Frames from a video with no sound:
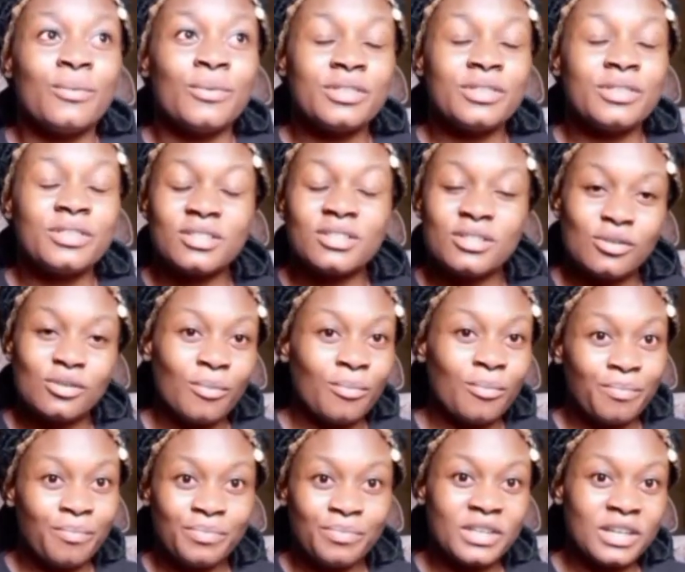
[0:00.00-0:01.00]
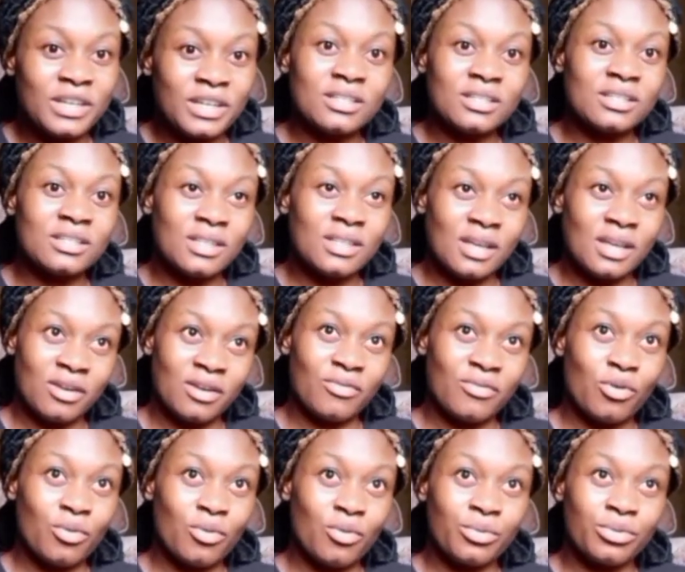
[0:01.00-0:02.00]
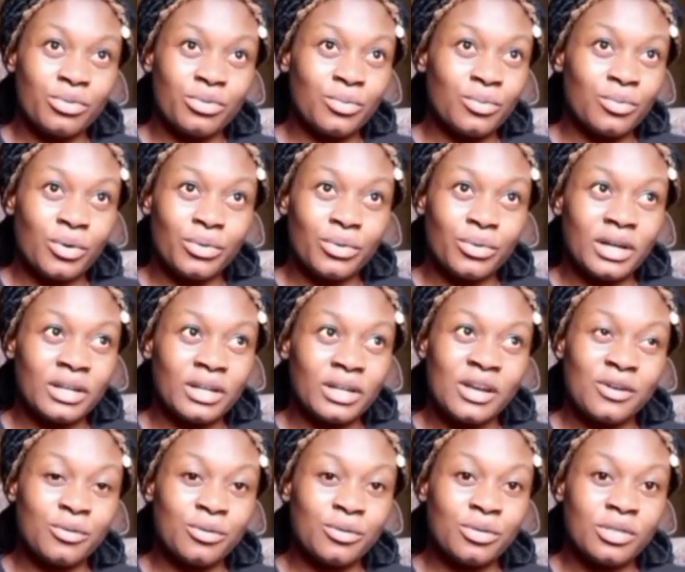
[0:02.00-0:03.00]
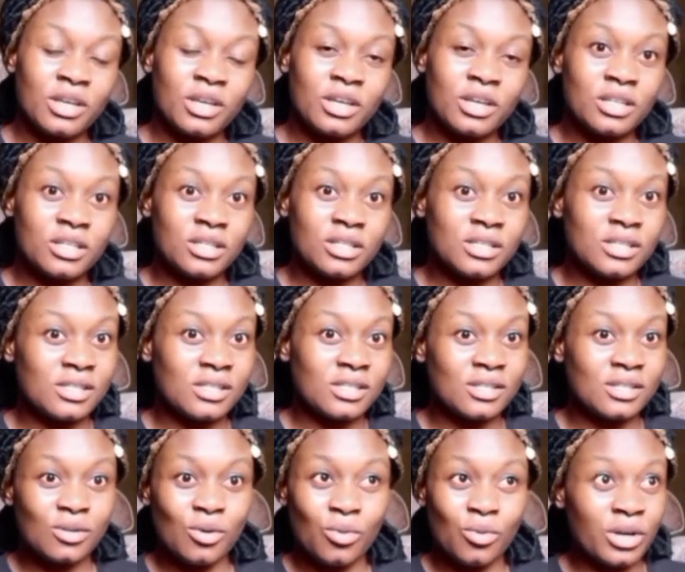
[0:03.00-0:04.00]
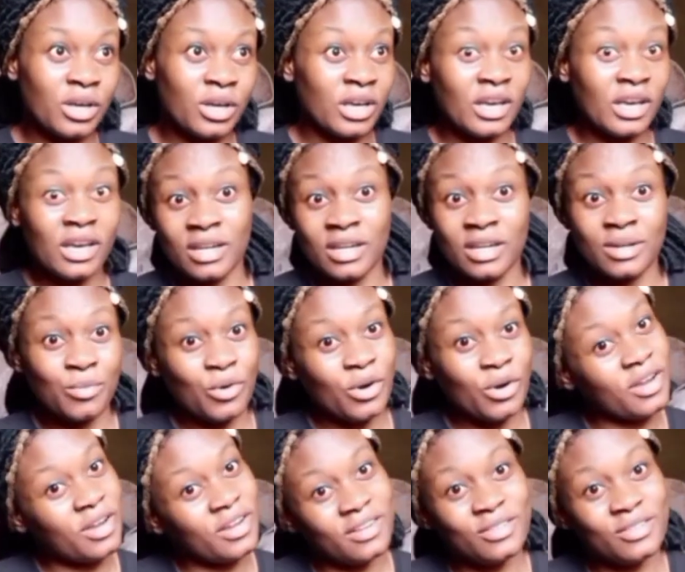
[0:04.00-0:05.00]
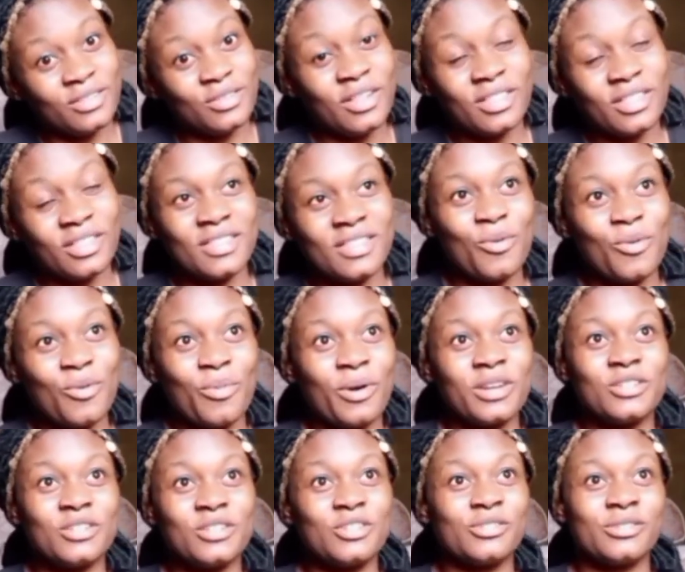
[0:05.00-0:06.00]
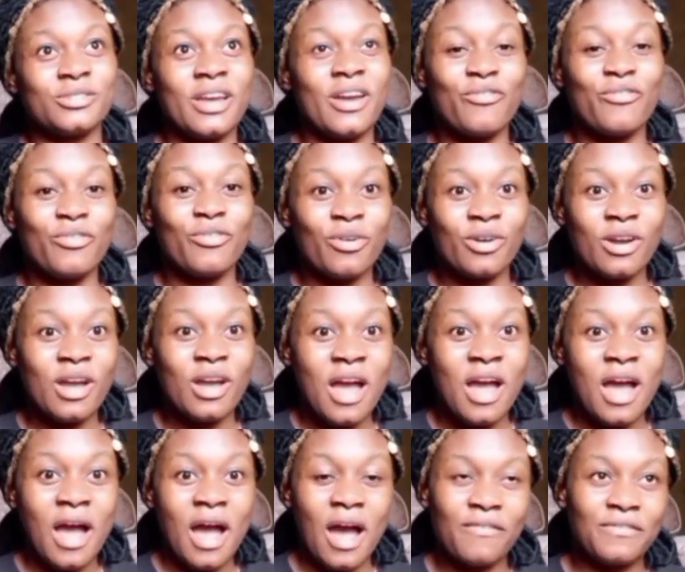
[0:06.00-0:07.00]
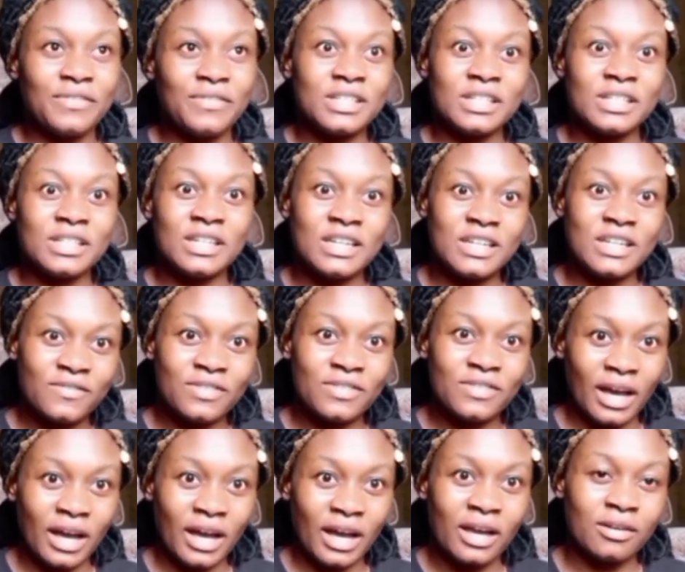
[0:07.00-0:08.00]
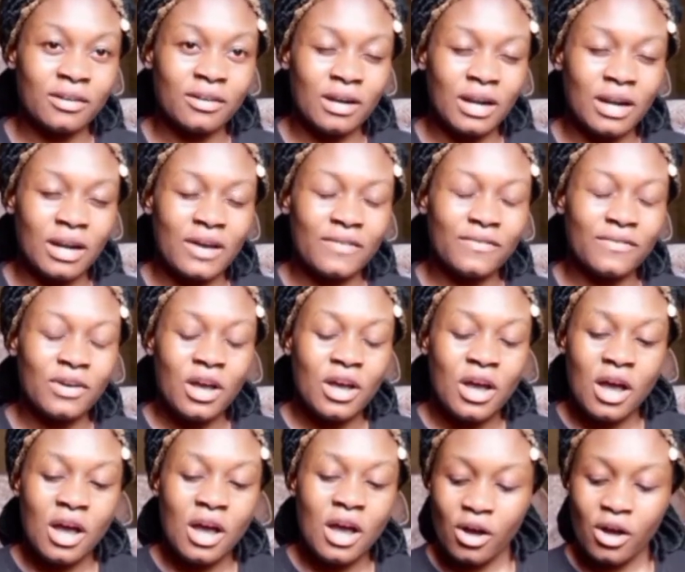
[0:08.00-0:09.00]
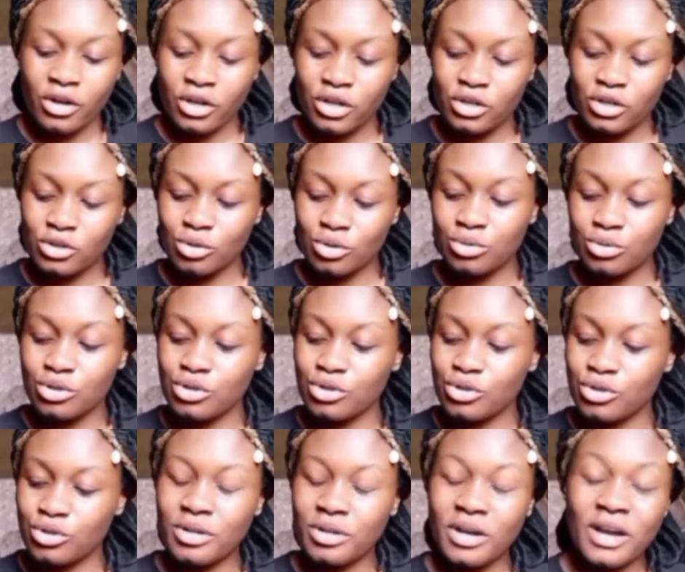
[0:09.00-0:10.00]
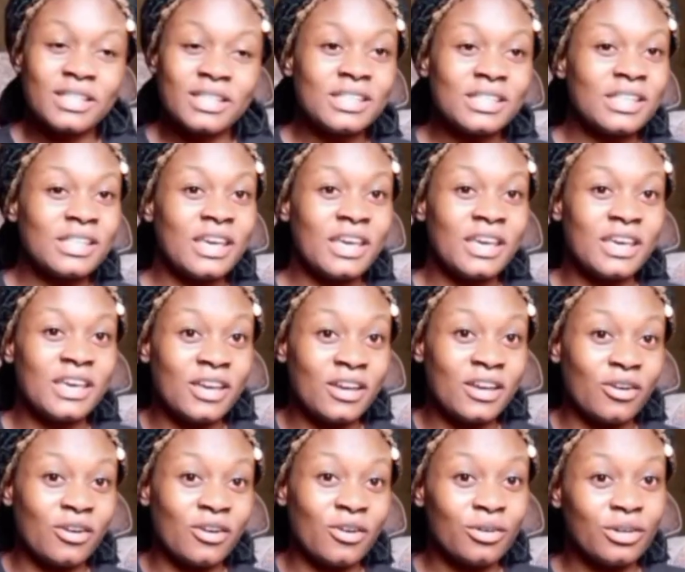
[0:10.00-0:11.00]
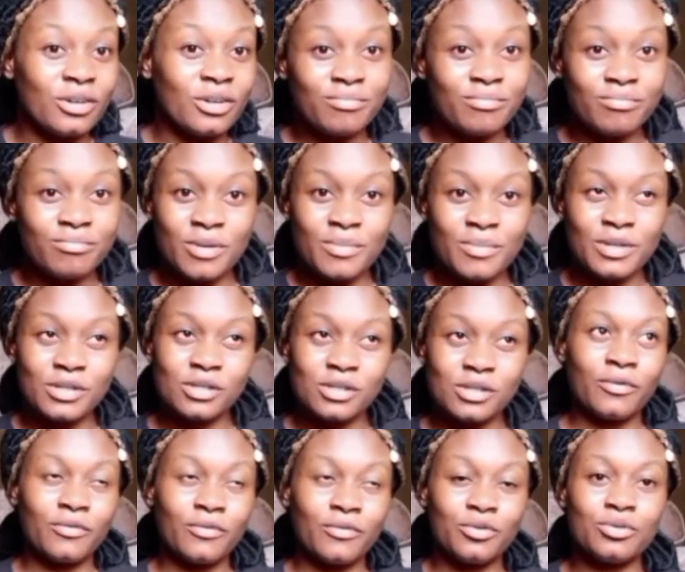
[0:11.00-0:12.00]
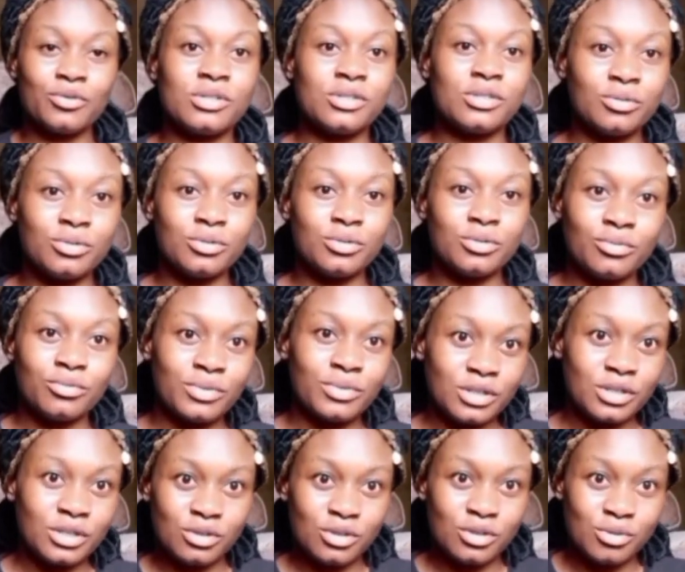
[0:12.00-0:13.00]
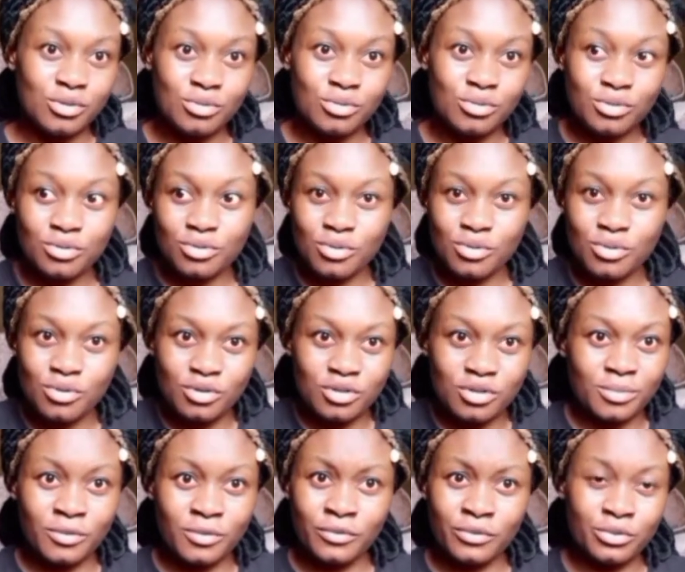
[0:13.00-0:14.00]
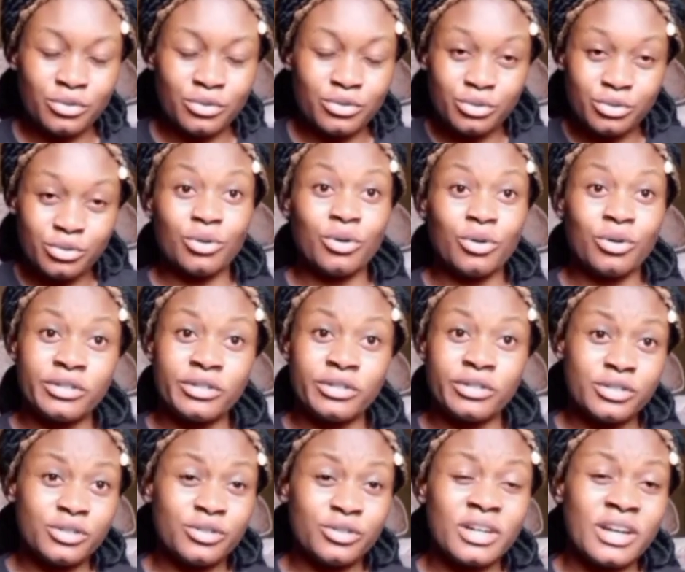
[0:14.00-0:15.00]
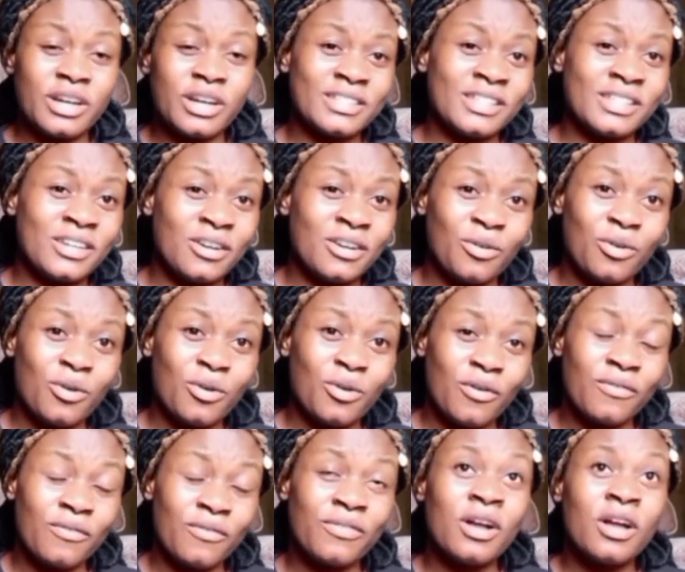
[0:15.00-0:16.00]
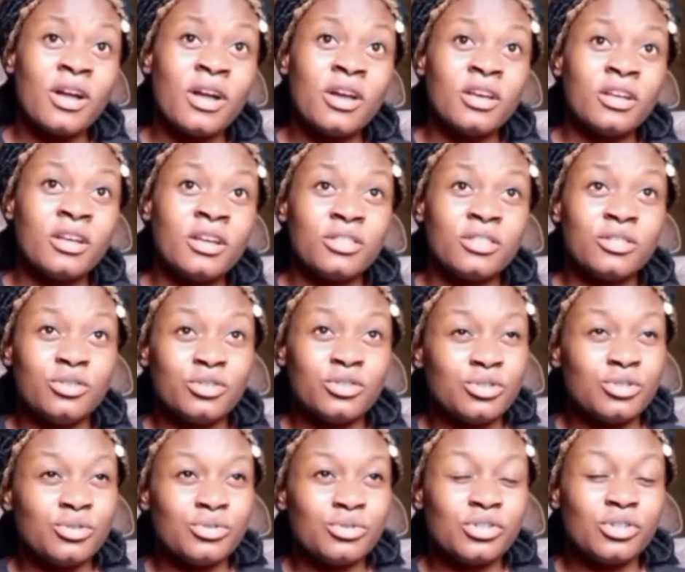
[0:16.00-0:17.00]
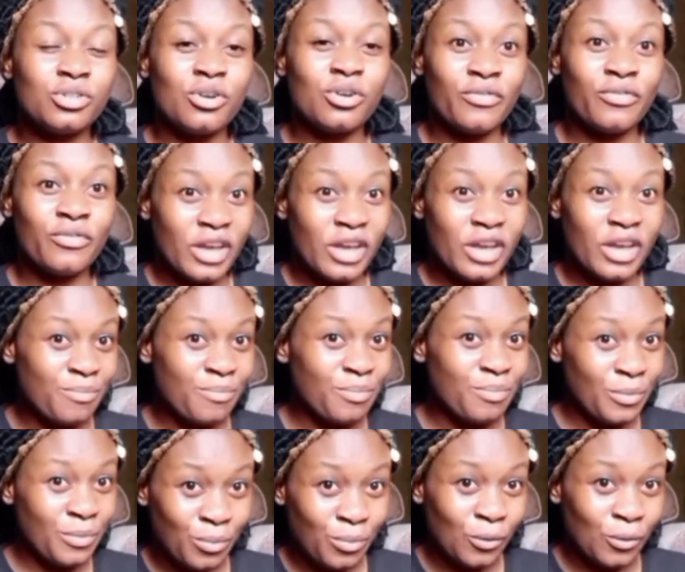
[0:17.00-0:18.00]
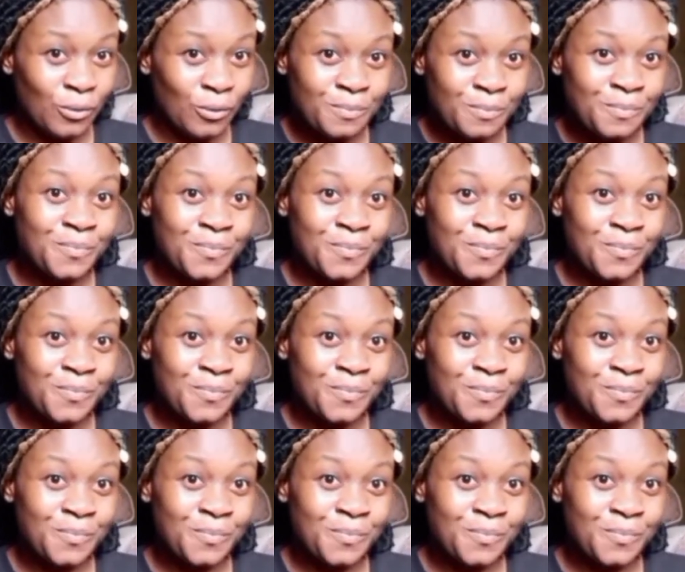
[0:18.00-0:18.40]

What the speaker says: with some things that are wrong with the world, and I don't think it's okay anymore. Nobody should ever have to live that kind of life. Okay, so did you guys hear, maybe some of you still don't read the news, or some of you do, or did you guys hear of the shooting of eight people,